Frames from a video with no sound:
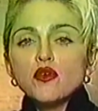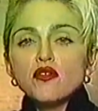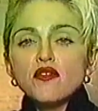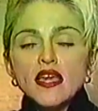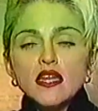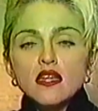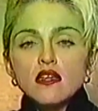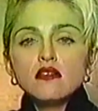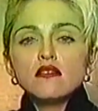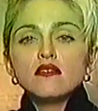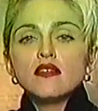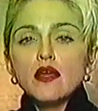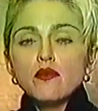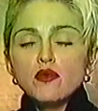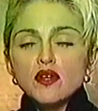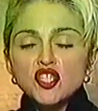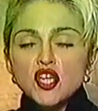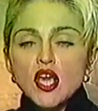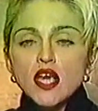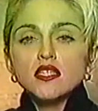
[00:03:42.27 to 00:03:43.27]
They
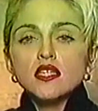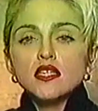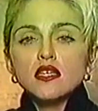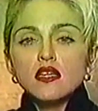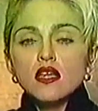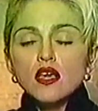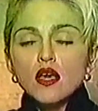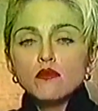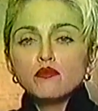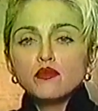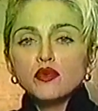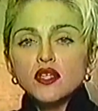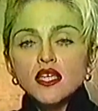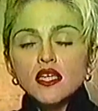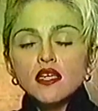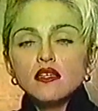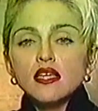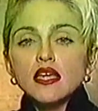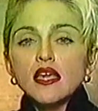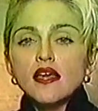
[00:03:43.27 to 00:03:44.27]
rejected it
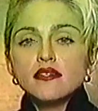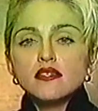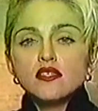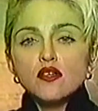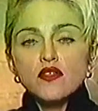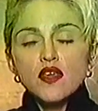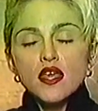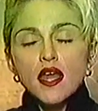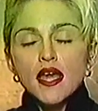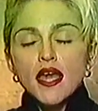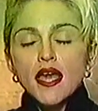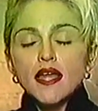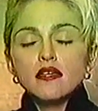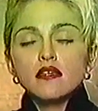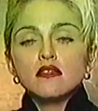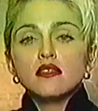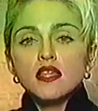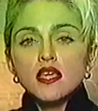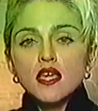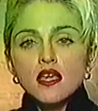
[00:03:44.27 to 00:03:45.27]
completely. And so then I had to
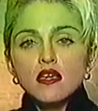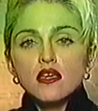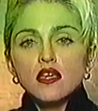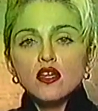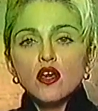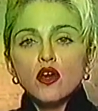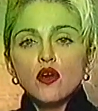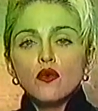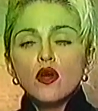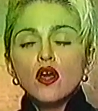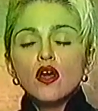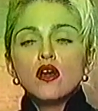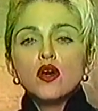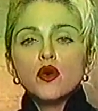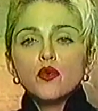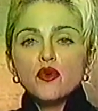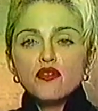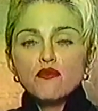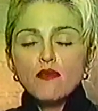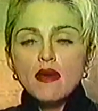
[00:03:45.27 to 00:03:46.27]
think, you know,
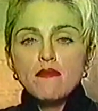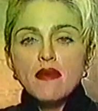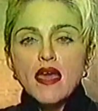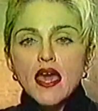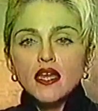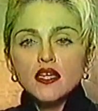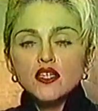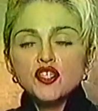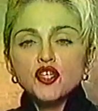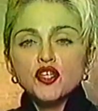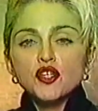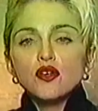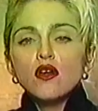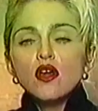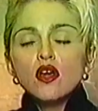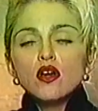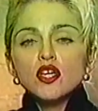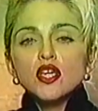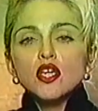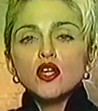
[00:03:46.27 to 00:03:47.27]
with my manager,
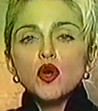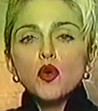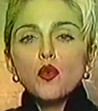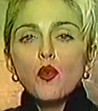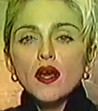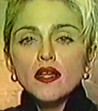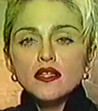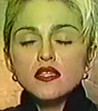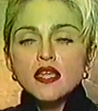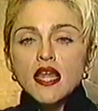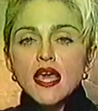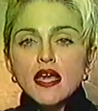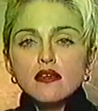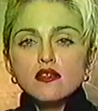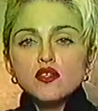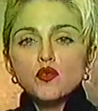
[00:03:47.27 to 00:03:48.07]
you know, what next?